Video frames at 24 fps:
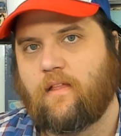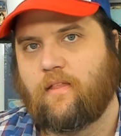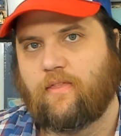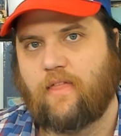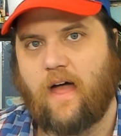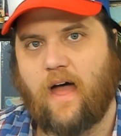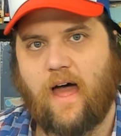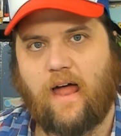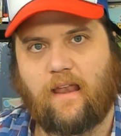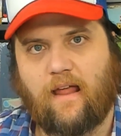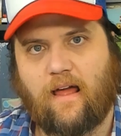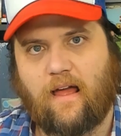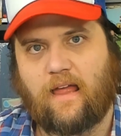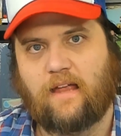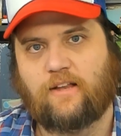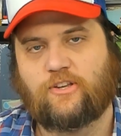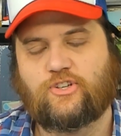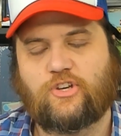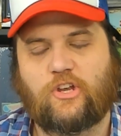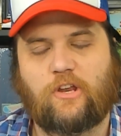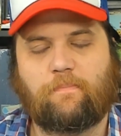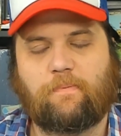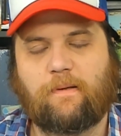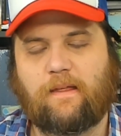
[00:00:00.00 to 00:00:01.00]
that it
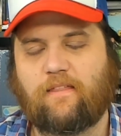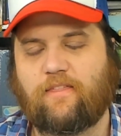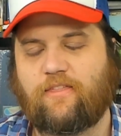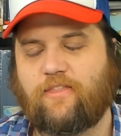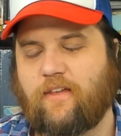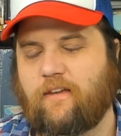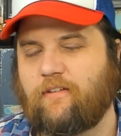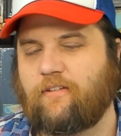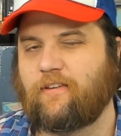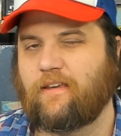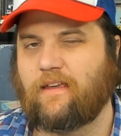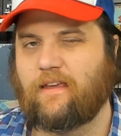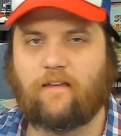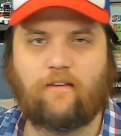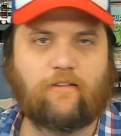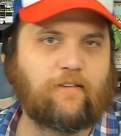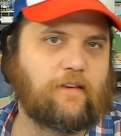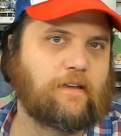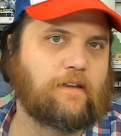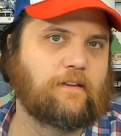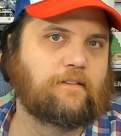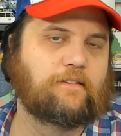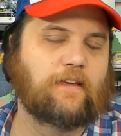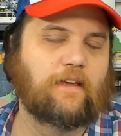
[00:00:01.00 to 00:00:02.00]
should be this
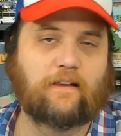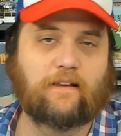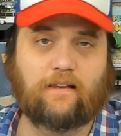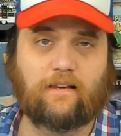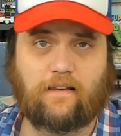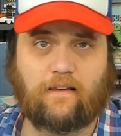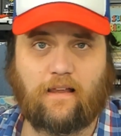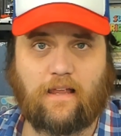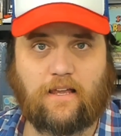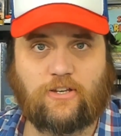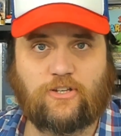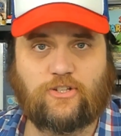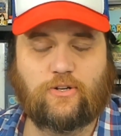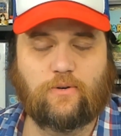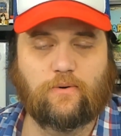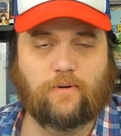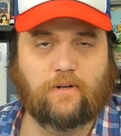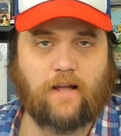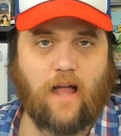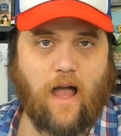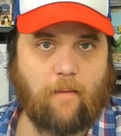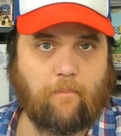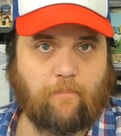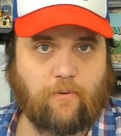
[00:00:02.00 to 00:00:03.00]
easy to issue a
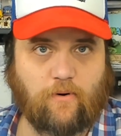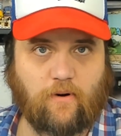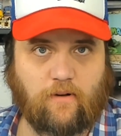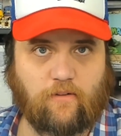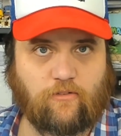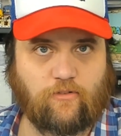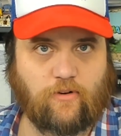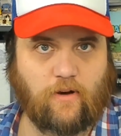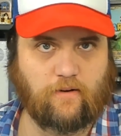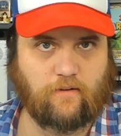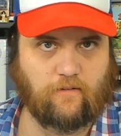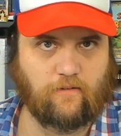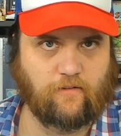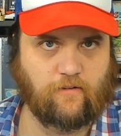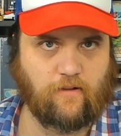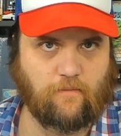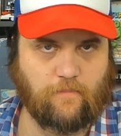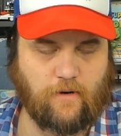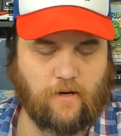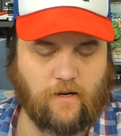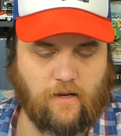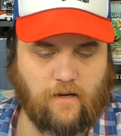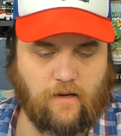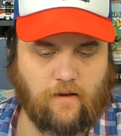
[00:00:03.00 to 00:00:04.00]
copyright strike to
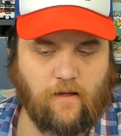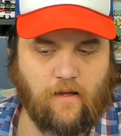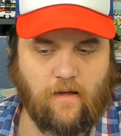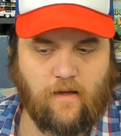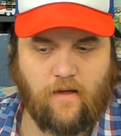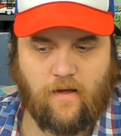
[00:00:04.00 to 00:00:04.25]
somebody.